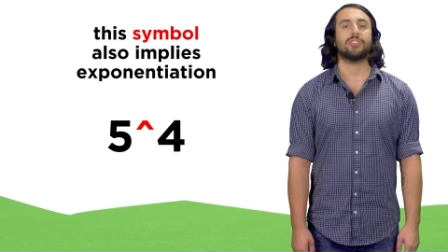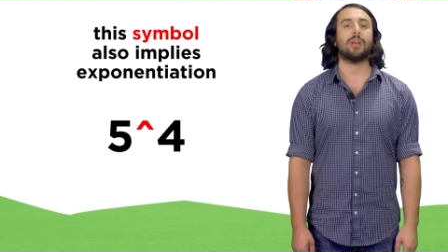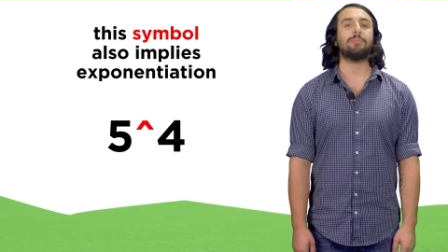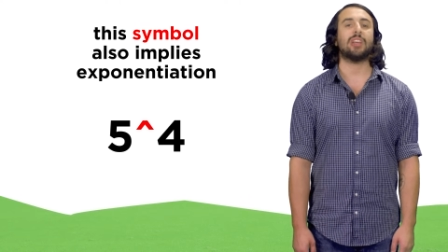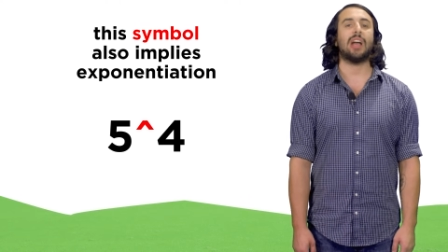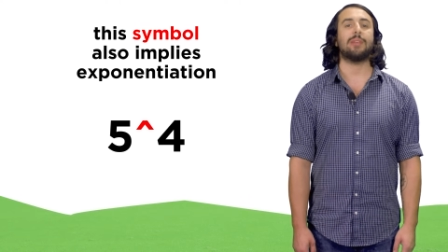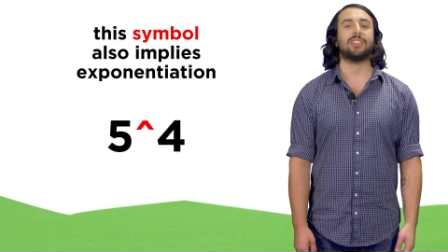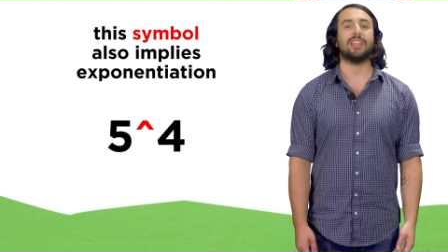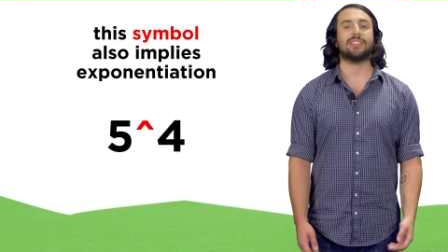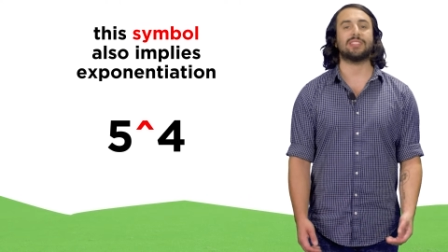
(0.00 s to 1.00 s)

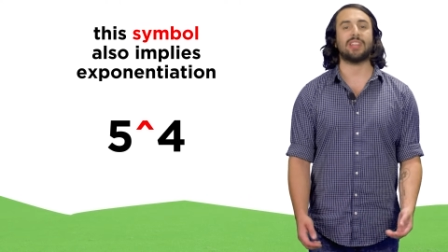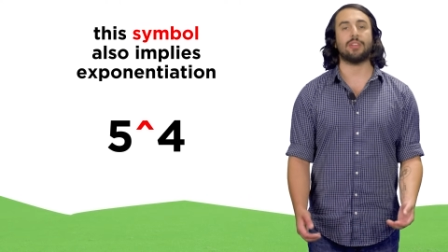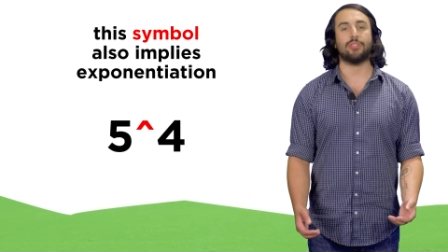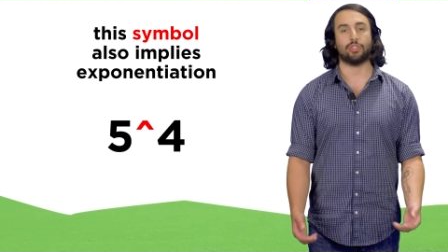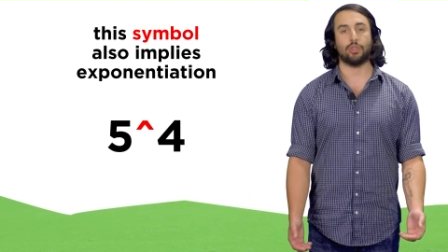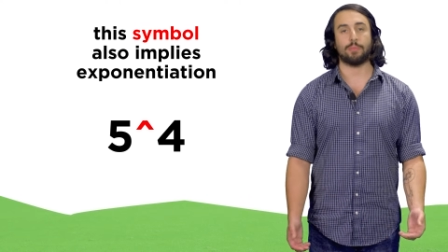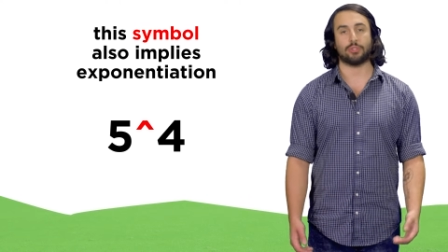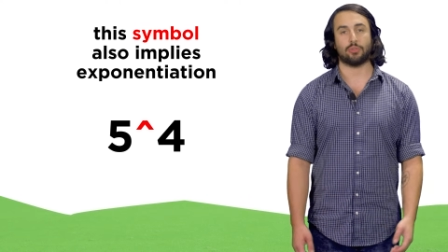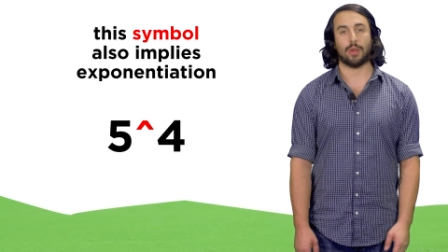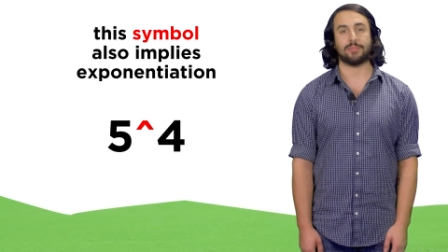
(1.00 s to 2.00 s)
Sometimes, instead of the
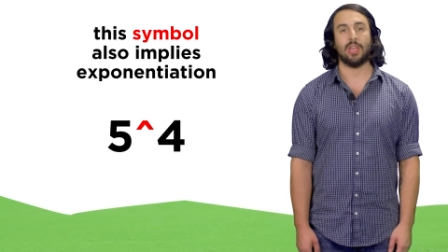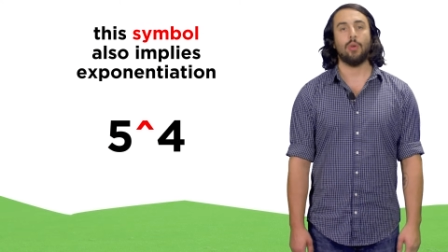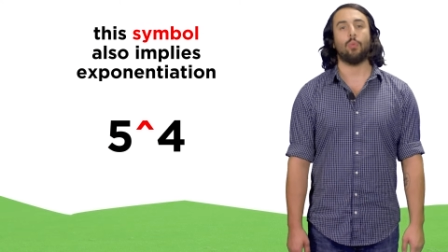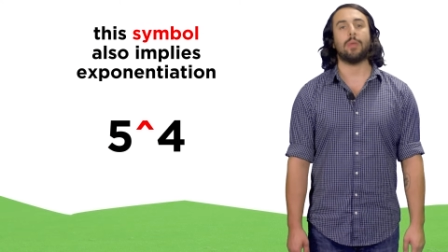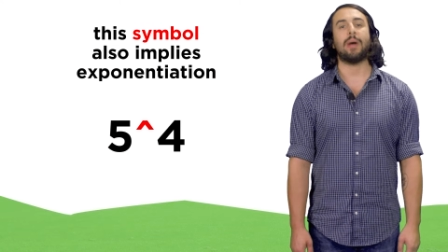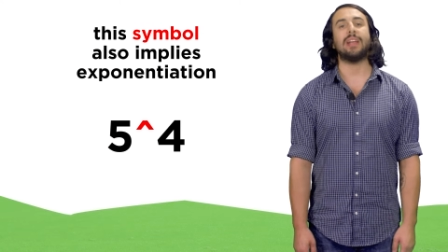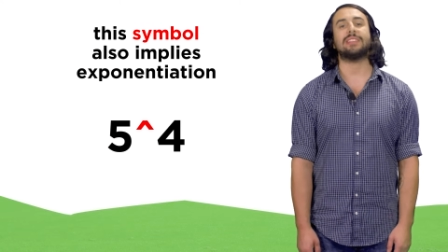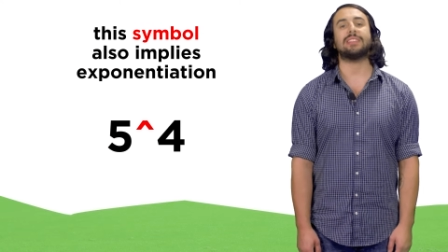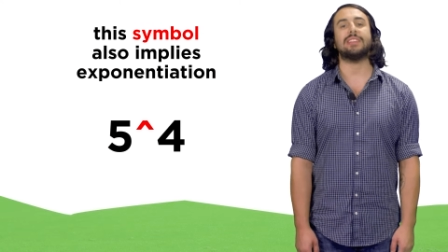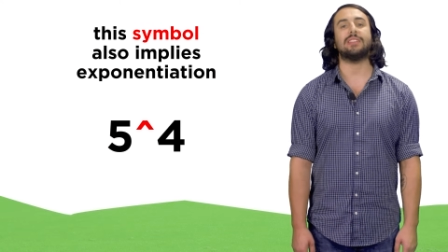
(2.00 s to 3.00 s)
superscript, we
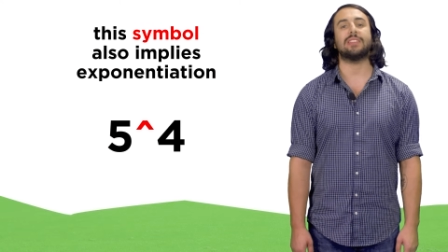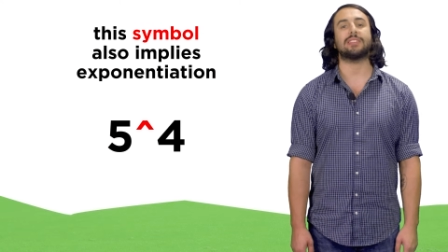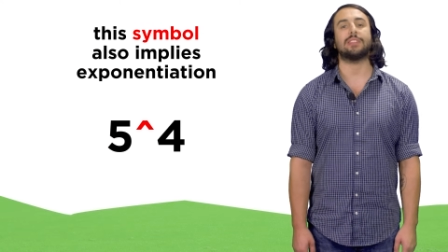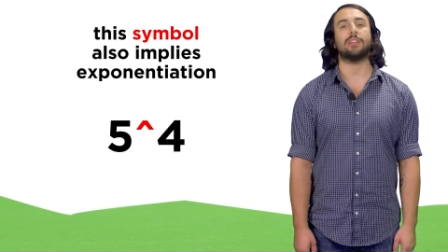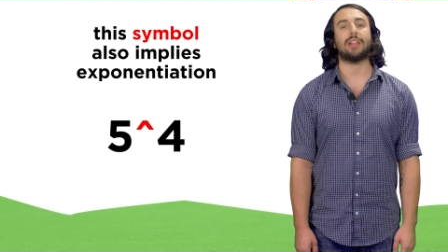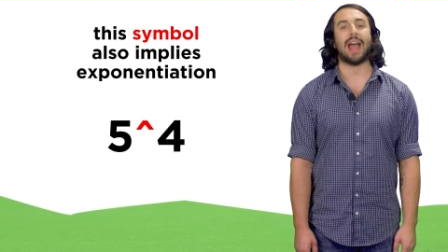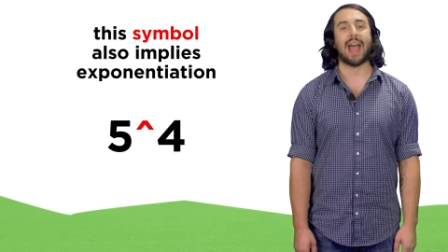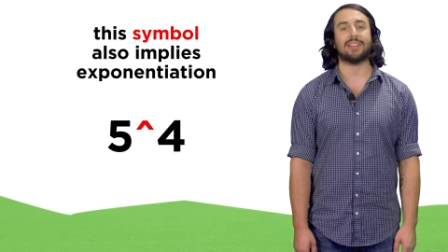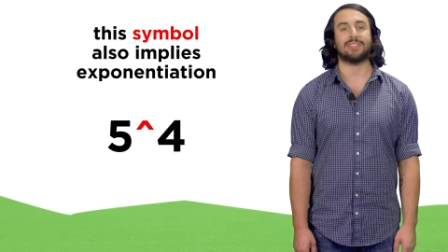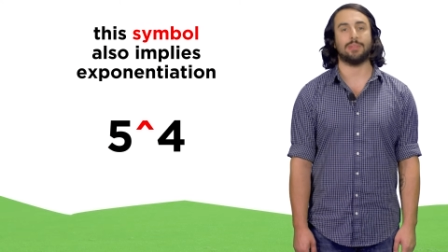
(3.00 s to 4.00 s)
might see this little
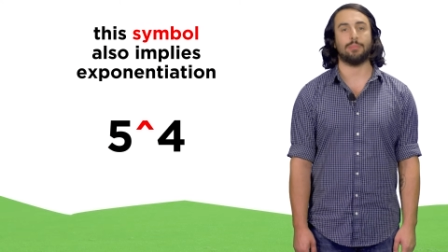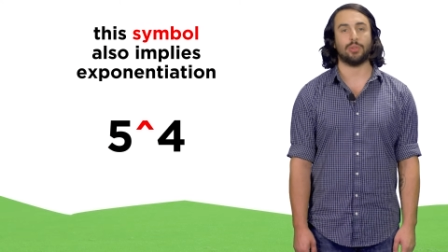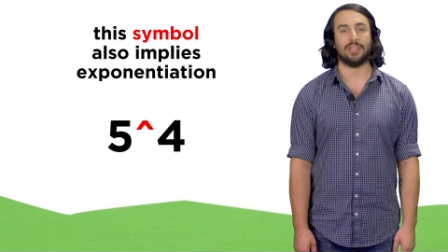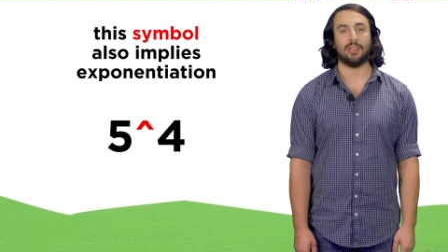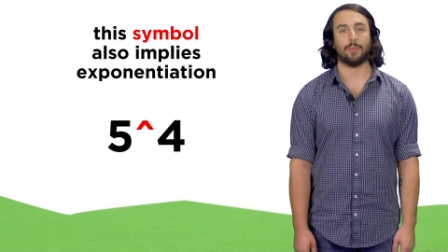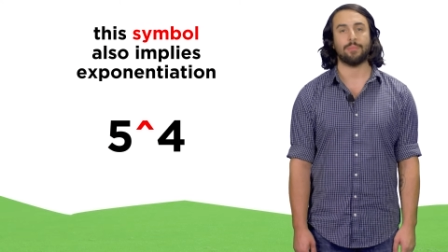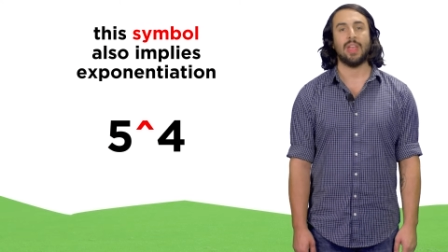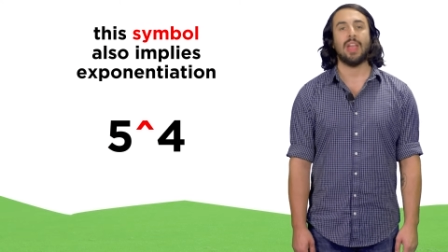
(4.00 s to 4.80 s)
hat symbol here,